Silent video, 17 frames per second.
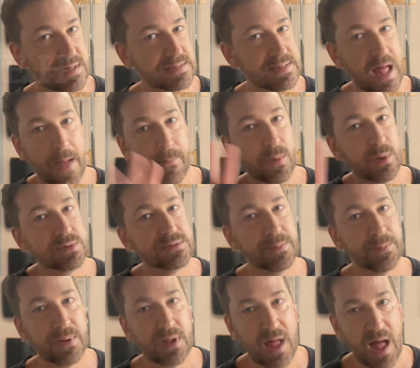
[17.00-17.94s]
not
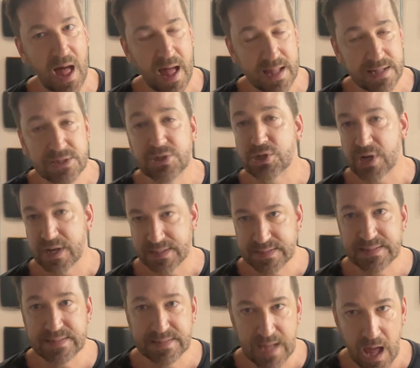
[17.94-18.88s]
multiple
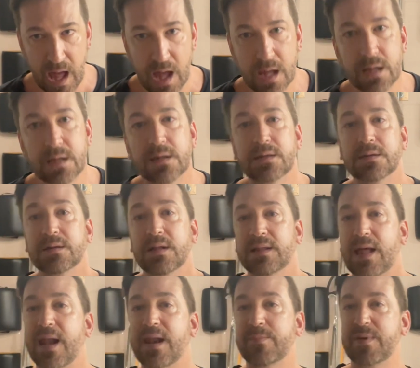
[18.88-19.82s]
hundreds. A
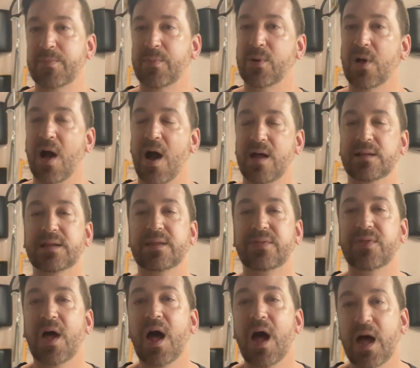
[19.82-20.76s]
lot of people call it
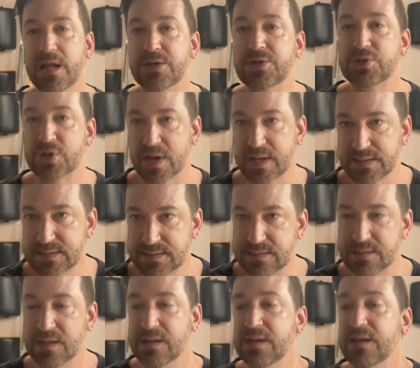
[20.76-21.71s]
the
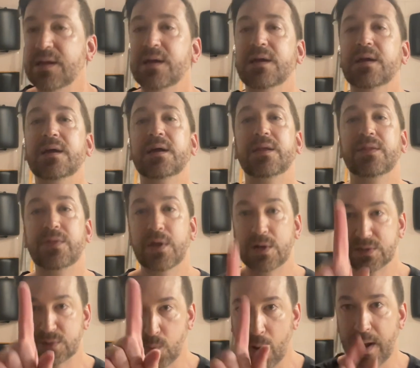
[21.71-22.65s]
hundreds.
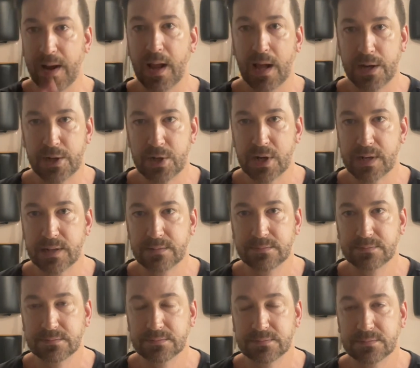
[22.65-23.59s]
There's 100.
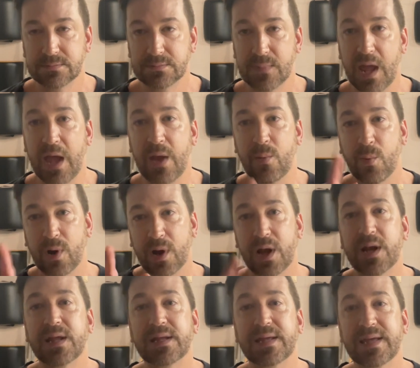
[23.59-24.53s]
And we're
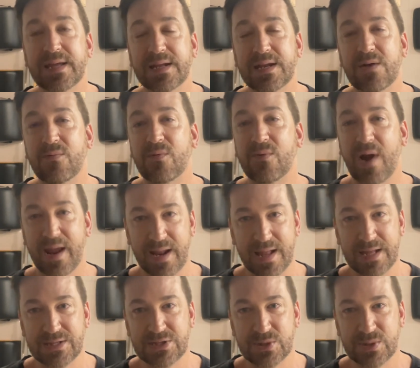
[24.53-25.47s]
gonna get right
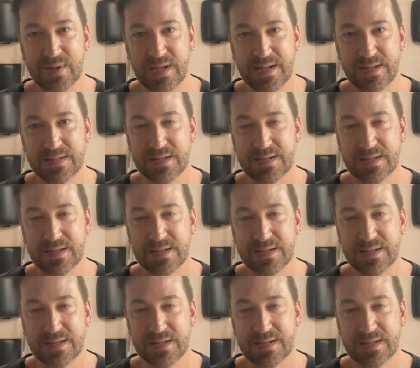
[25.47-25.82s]
into it,